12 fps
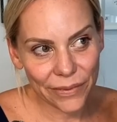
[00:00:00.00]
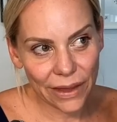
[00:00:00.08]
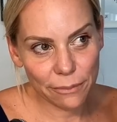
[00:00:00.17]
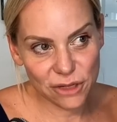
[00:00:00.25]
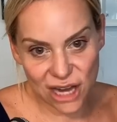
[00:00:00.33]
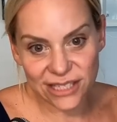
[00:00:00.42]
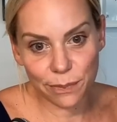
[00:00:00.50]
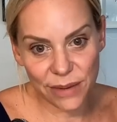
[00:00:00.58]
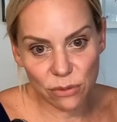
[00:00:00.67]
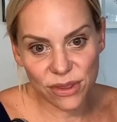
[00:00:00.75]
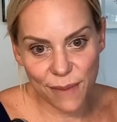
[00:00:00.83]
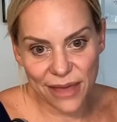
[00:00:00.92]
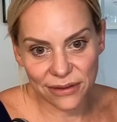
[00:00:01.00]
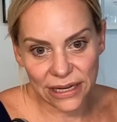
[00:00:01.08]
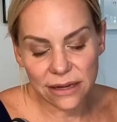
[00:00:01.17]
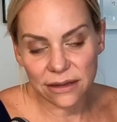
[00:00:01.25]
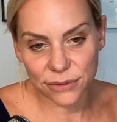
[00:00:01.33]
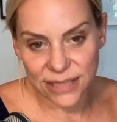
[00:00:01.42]
Just Be with
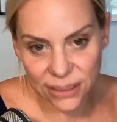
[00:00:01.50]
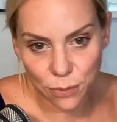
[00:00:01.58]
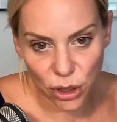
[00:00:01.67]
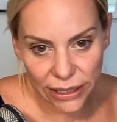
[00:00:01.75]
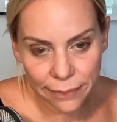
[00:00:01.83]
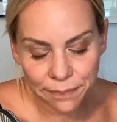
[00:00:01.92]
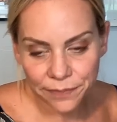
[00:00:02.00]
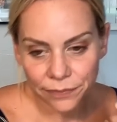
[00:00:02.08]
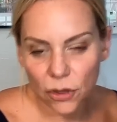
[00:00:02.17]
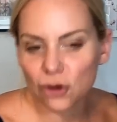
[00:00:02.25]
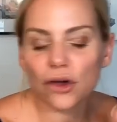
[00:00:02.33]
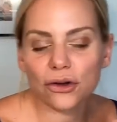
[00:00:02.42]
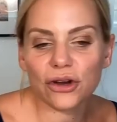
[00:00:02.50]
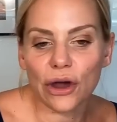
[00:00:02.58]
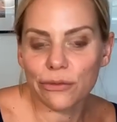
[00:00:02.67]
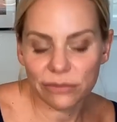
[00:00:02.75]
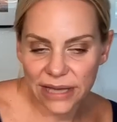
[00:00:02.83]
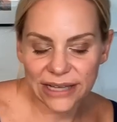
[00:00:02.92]
Bethenny. It was this morning. Oh, no,
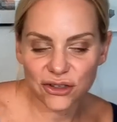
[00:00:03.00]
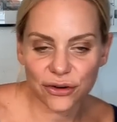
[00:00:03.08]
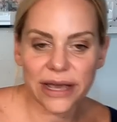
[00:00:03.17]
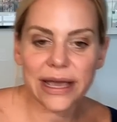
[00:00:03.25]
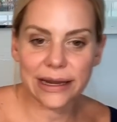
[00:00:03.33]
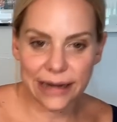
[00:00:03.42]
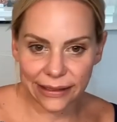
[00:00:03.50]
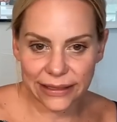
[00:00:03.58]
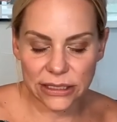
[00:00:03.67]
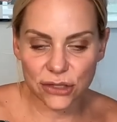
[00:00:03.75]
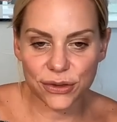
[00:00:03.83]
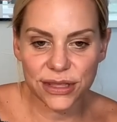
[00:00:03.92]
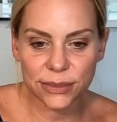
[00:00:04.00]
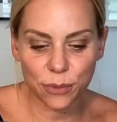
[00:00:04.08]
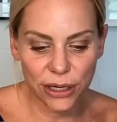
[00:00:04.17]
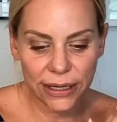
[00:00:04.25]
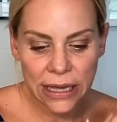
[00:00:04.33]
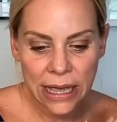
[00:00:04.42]
yesterday. And I listened to it this
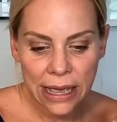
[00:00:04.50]
morning.